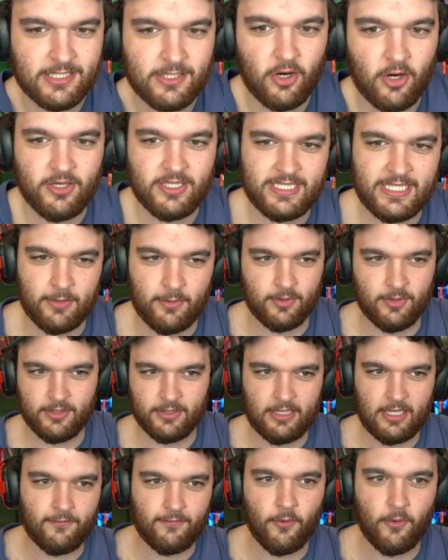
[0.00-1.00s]
cards that we're
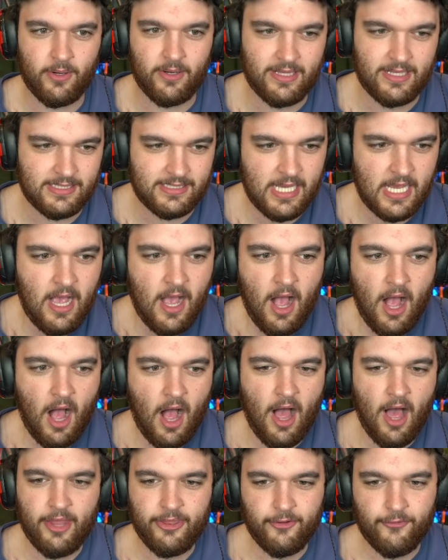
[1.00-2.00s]
looking for in this,
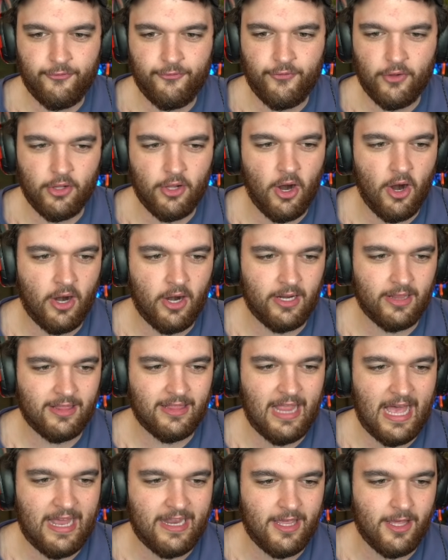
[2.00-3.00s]
uh, the full art
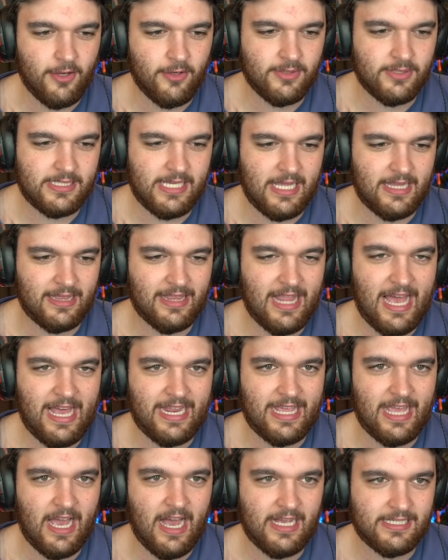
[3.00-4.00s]
Latios and
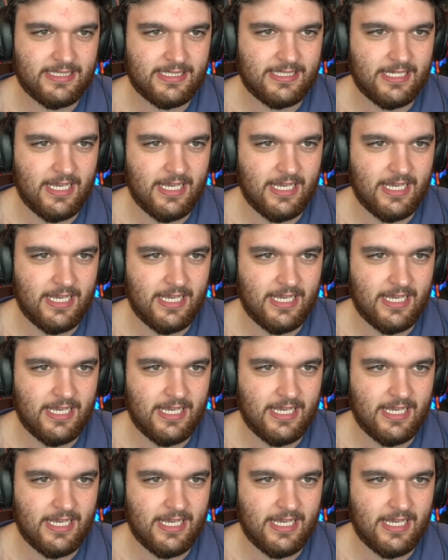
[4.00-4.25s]
Latias.